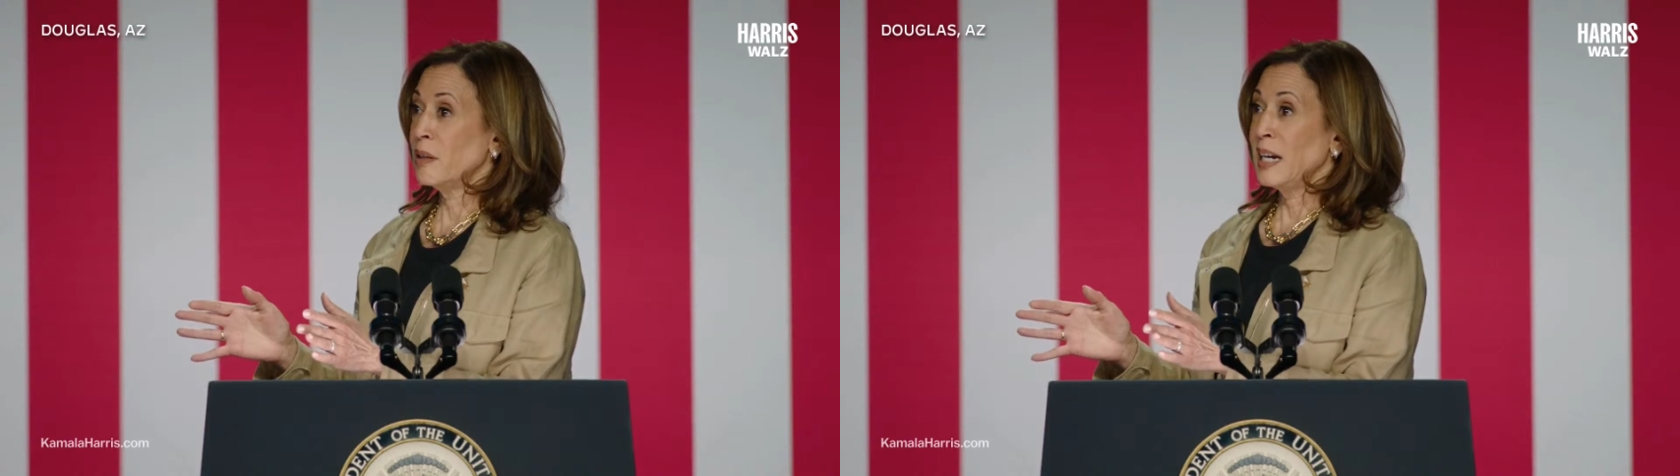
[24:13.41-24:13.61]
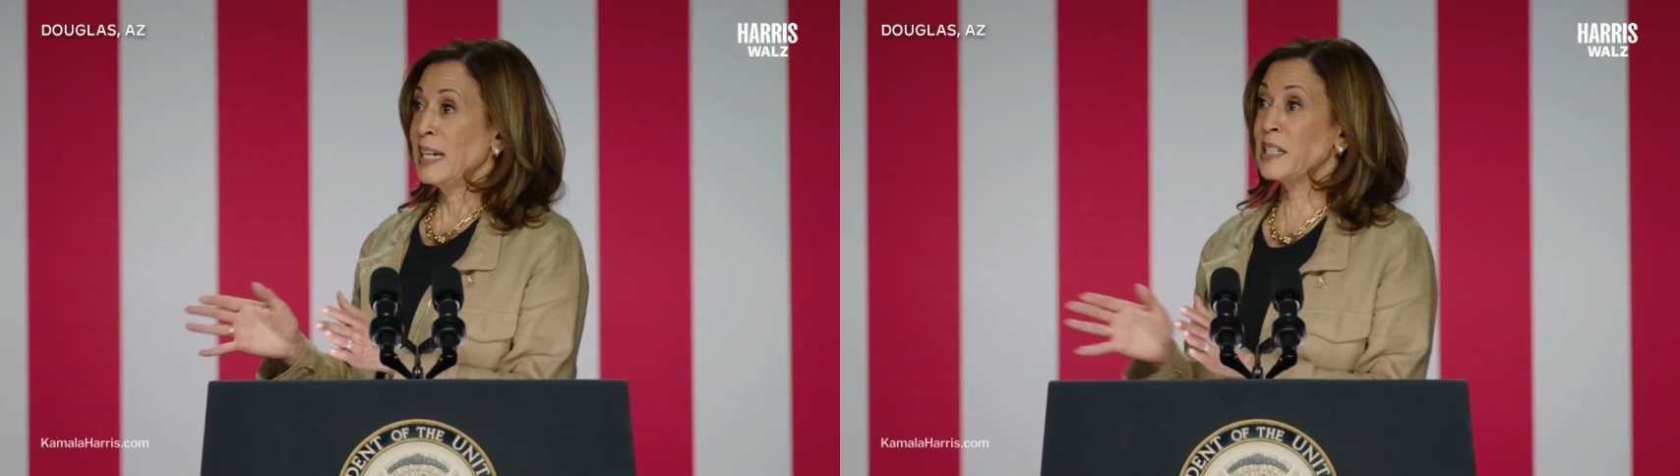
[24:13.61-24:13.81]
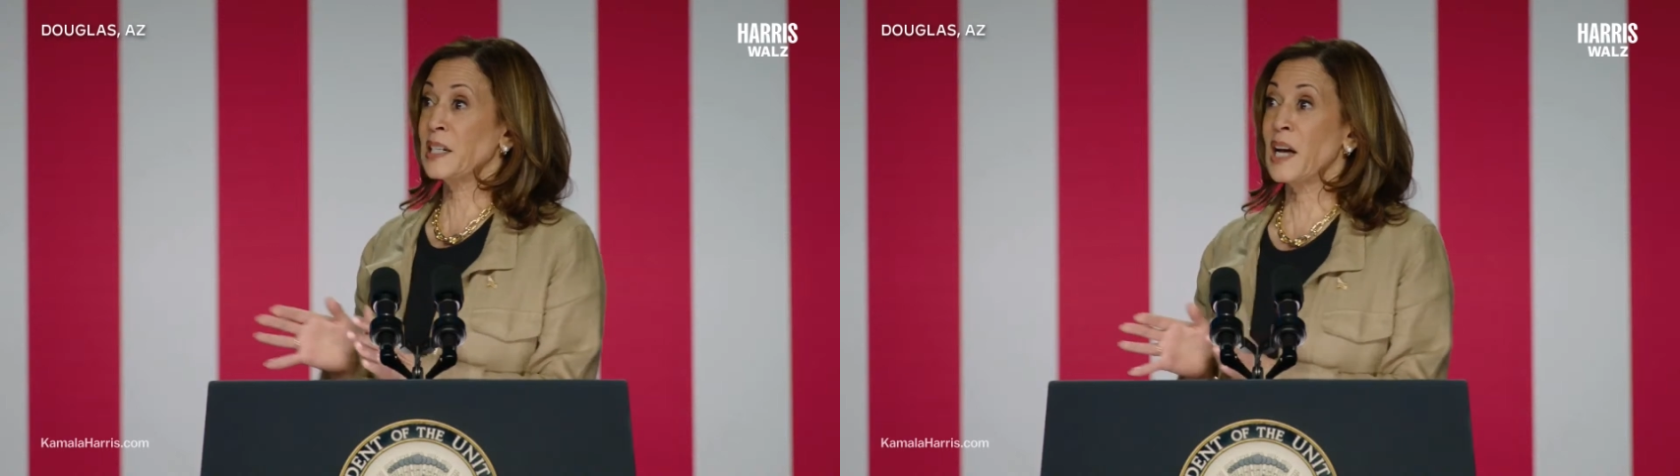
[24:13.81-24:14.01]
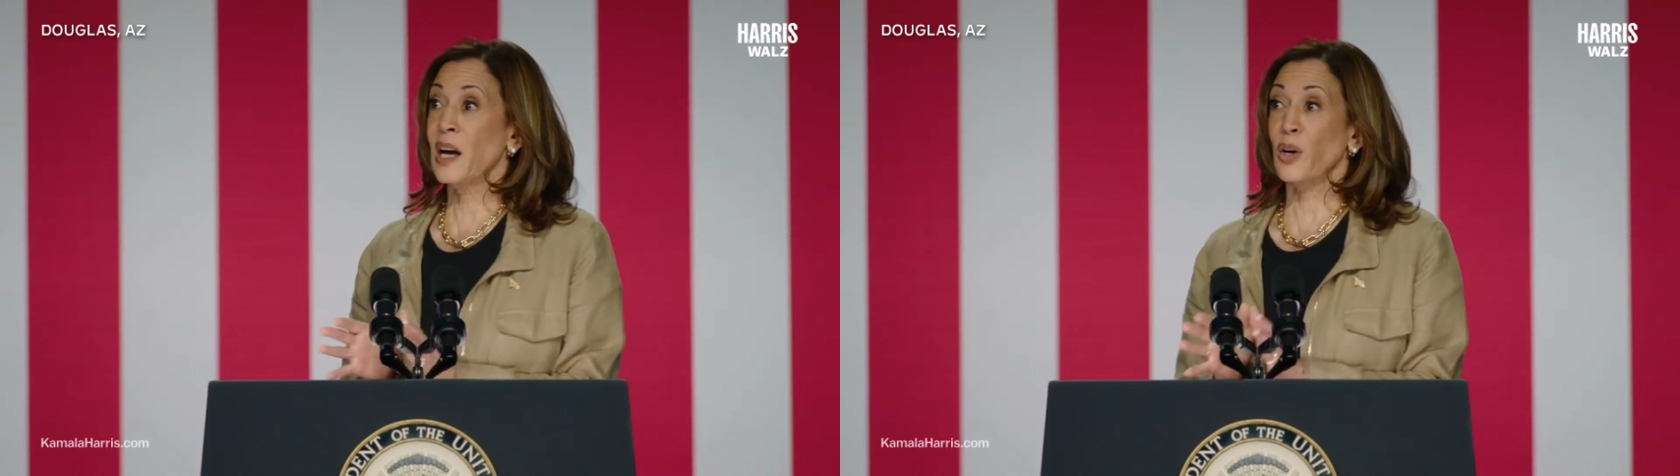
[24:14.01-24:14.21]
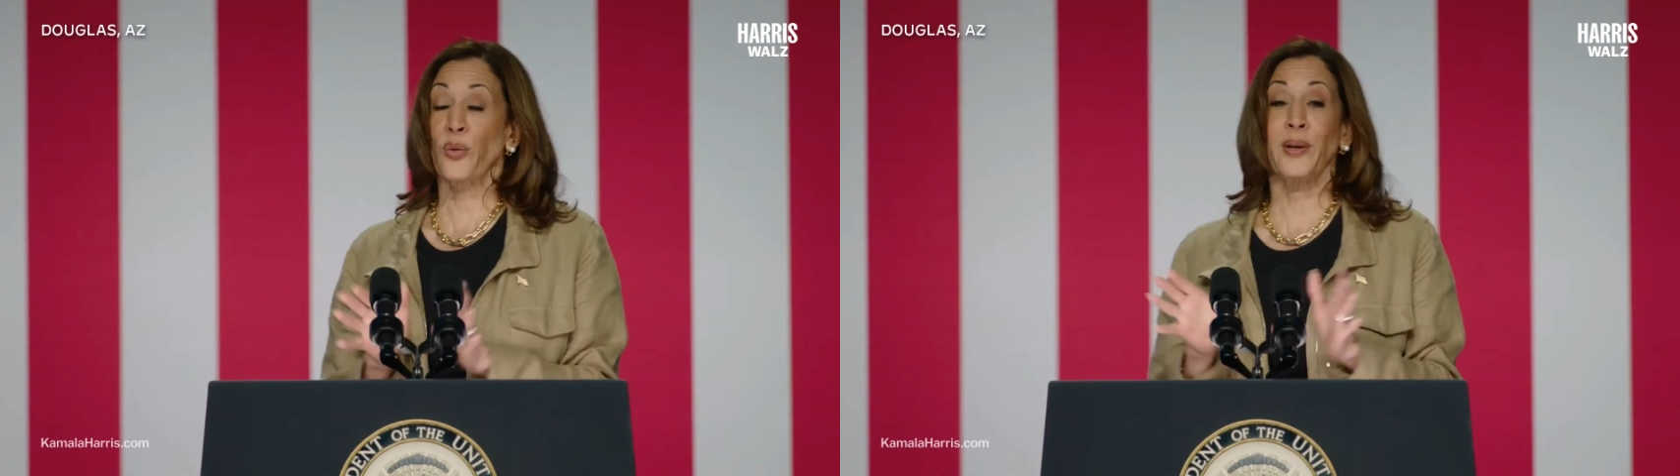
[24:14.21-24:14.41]
He did
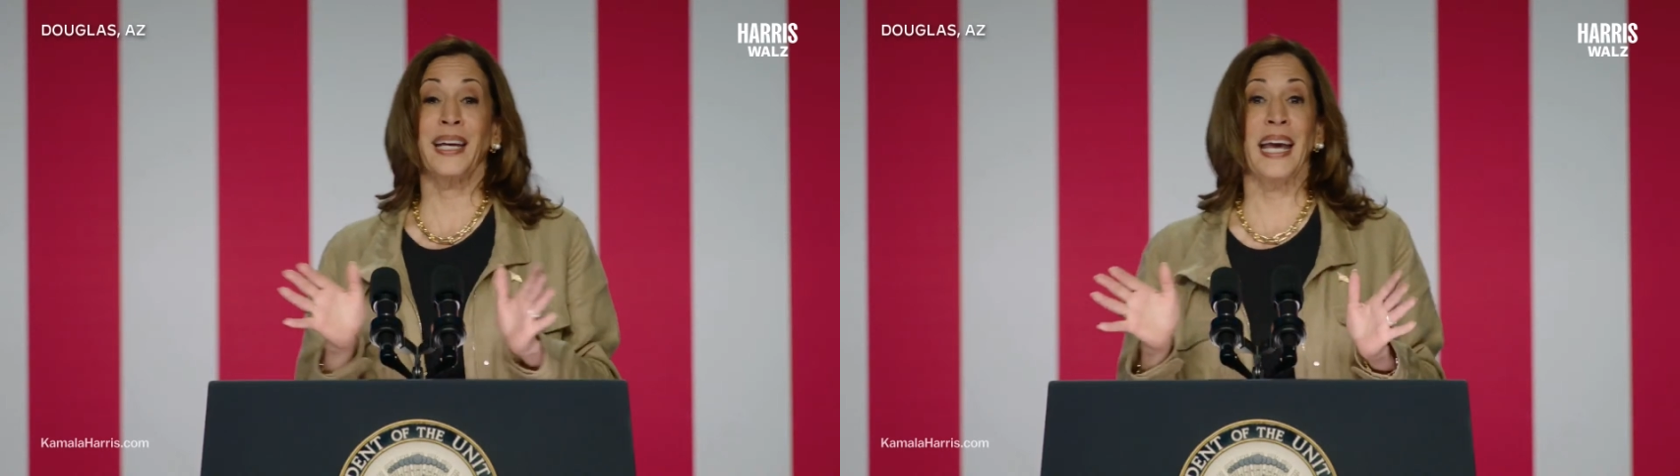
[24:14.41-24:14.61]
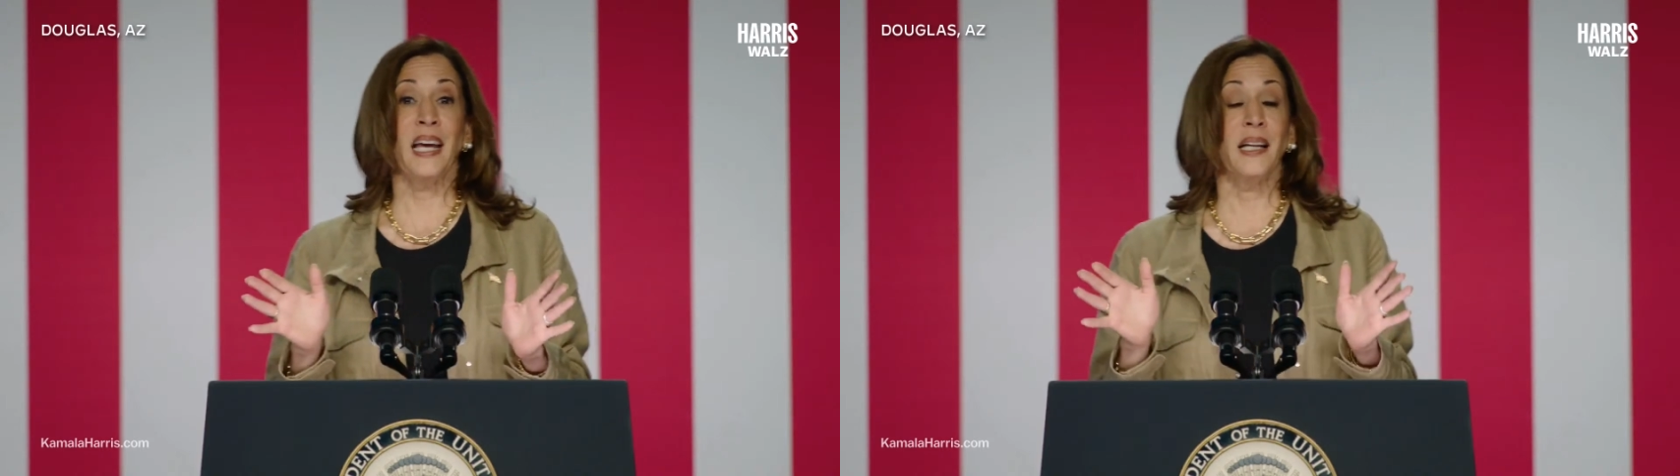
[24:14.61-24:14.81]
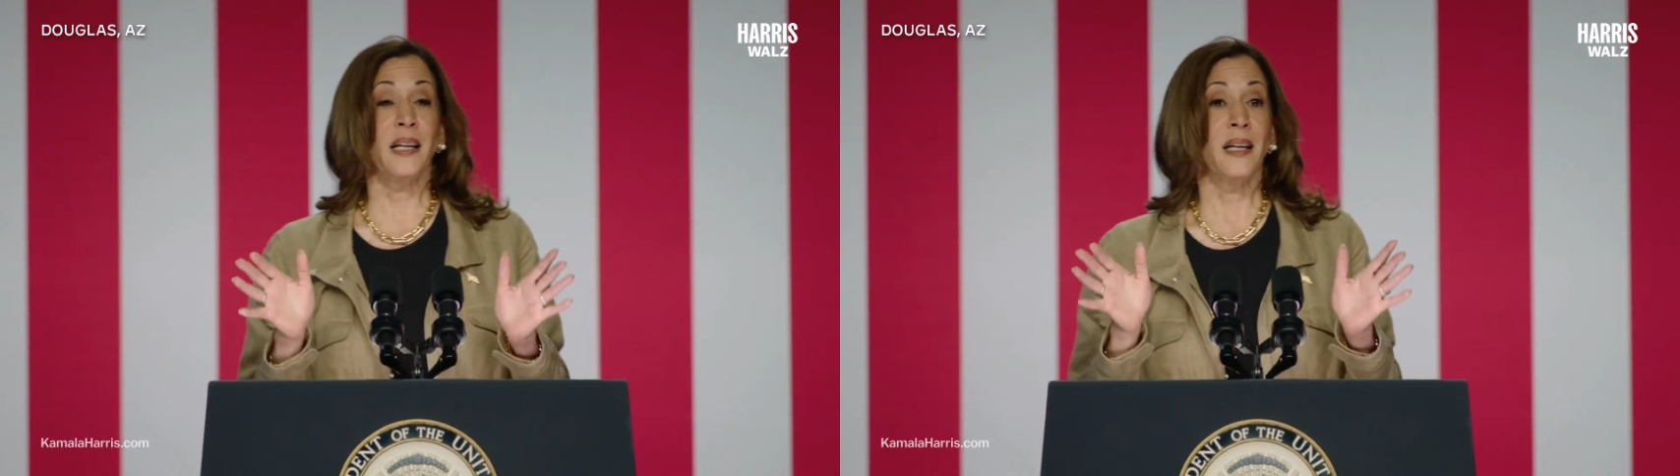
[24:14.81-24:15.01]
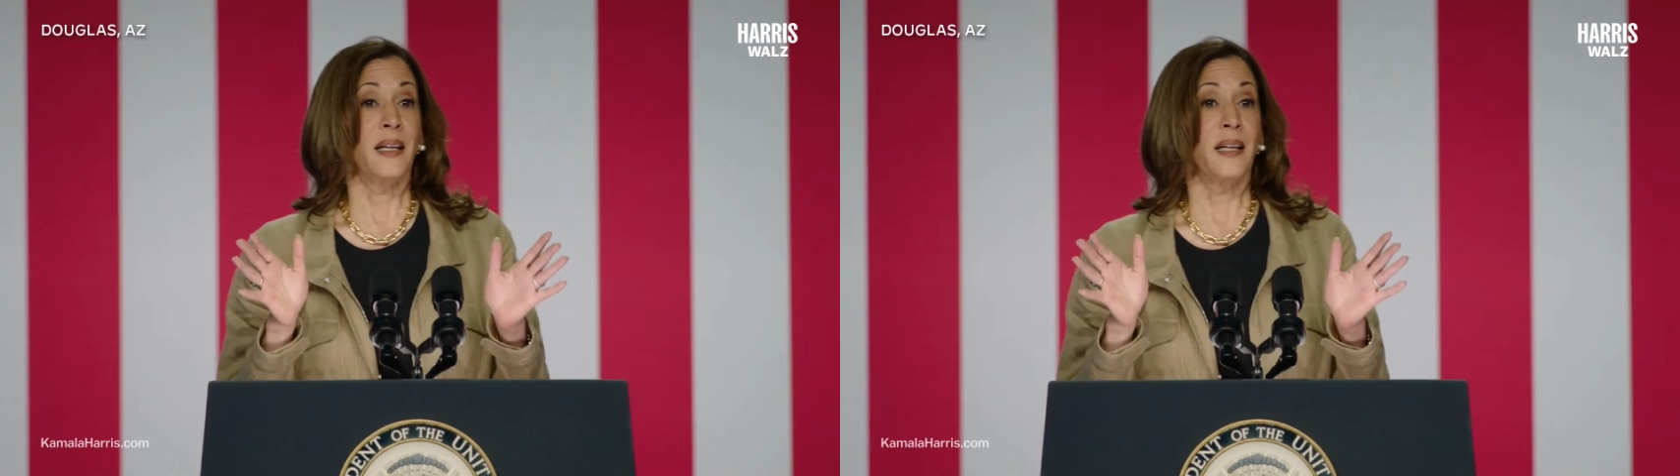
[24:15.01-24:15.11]
not create